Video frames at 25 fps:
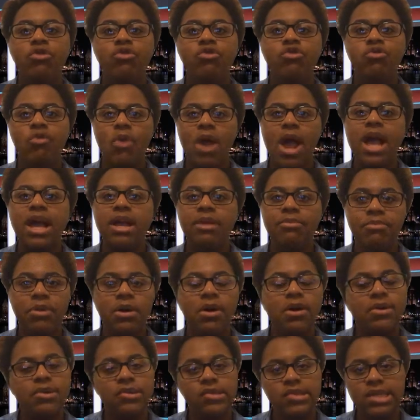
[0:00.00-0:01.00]
Dragon
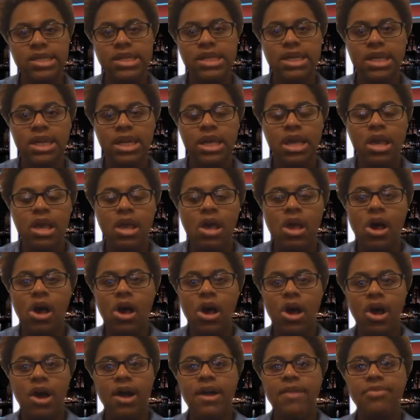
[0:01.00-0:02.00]
Ball Z
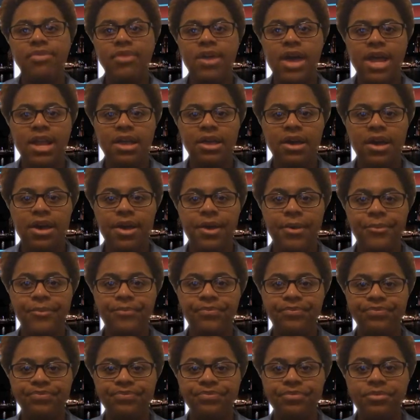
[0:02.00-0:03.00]
on that
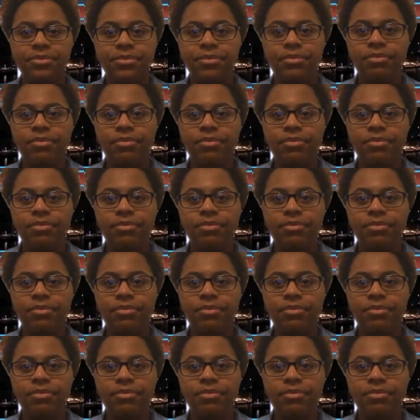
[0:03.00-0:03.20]
um,